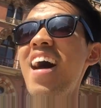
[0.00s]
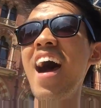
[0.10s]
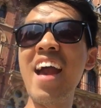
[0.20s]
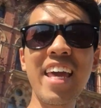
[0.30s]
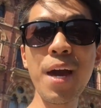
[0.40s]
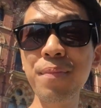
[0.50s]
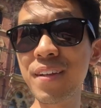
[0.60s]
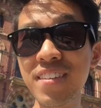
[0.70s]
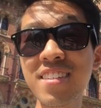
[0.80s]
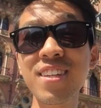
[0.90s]
I can't
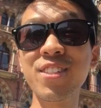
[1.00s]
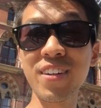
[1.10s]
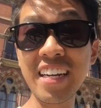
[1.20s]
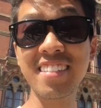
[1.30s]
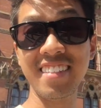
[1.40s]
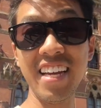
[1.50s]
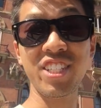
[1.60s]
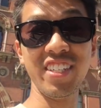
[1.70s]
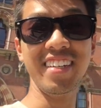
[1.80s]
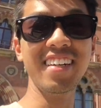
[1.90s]
believe this is a train
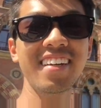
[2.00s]
station.